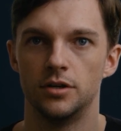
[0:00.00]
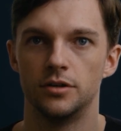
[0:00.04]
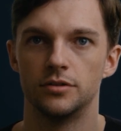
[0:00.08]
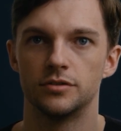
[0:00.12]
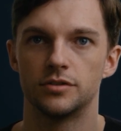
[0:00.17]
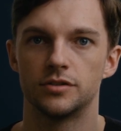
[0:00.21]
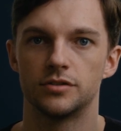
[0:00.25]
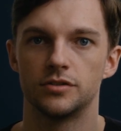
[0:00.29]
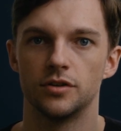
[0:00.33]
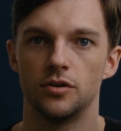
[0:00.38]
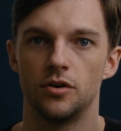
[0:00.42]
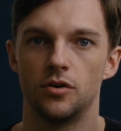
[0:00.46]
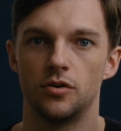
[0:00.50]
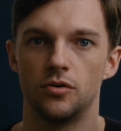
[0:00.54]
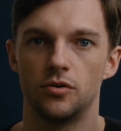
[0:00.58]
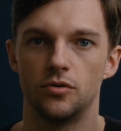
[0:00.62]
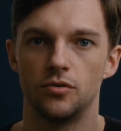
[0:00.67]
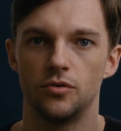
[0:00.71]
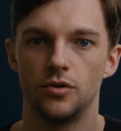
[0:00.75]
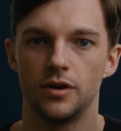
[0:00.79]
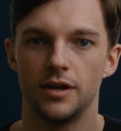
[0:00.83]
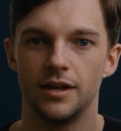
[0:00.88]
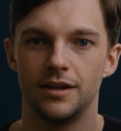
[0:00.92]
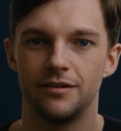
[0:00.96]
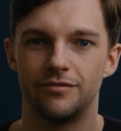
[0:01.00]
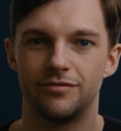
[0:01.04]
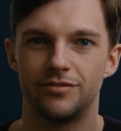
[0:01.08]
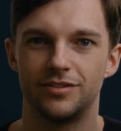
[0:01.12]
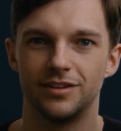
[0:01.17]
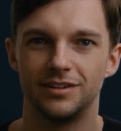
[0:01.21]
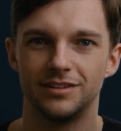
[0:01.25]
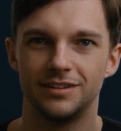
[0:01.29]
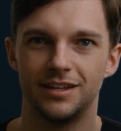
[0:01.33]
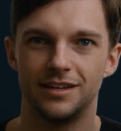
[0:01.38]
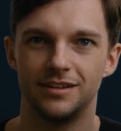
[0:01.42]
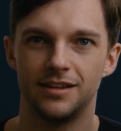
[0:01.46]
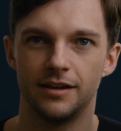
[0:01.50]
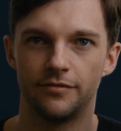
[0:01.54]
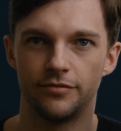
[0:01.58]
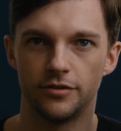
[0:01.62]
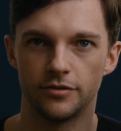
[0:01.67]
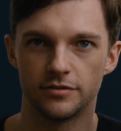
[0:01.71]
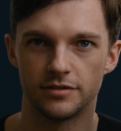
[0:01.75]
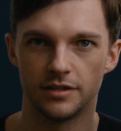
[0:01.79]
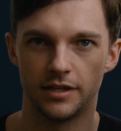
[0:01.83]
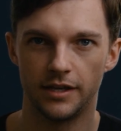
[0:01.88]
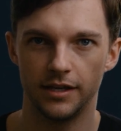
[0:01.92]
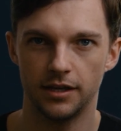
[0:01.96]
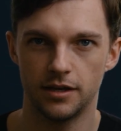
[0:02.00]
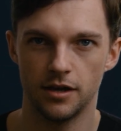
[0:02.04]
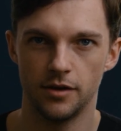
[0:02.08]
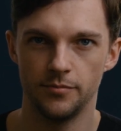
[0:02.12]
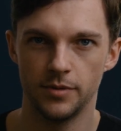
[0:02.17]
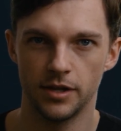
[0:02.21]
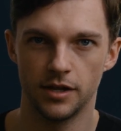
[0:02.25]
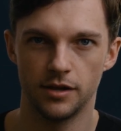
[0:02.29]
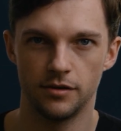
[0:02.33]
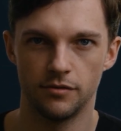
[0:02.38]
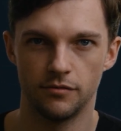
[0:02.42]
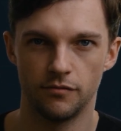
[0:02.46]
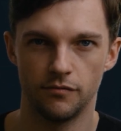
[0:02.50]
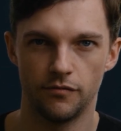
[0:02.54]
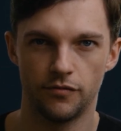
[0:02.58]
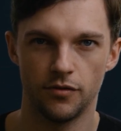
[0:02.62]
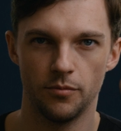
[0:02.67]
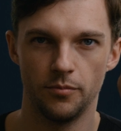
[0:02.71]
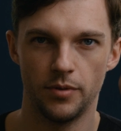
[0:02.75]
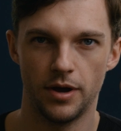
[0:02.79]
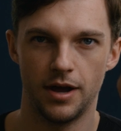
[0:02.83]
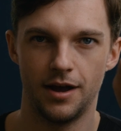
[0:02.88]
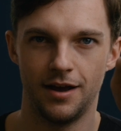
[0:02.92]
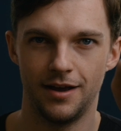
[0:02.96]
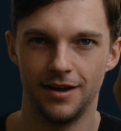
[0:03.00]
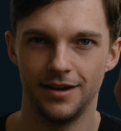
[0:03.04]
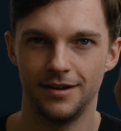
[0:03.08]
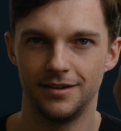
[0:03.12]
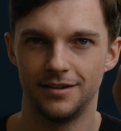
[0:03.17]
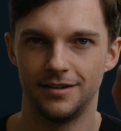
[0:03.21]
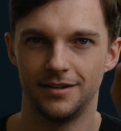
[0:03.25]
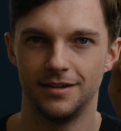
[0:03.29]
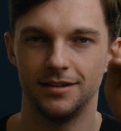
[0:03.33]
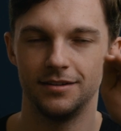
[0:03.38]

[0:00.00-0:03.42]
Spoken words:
so if there's light coming in from behind,